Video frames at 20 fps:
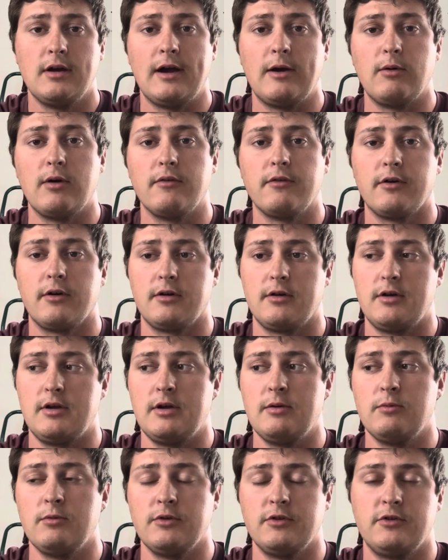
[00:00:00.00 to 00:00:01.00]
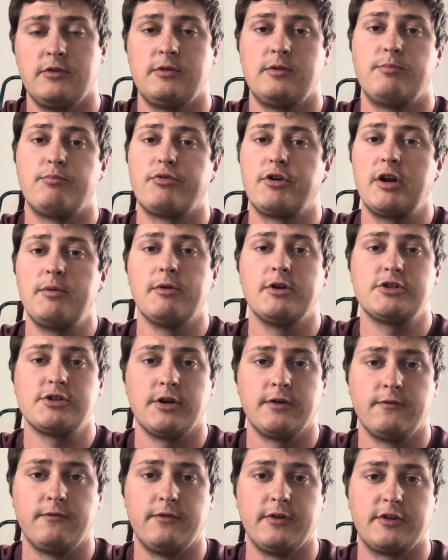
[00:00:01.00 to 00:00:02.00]
However, it was pretty much
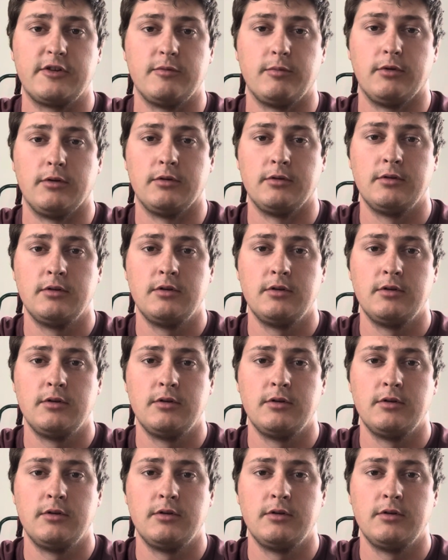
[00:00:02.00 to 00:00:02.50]
unfixable.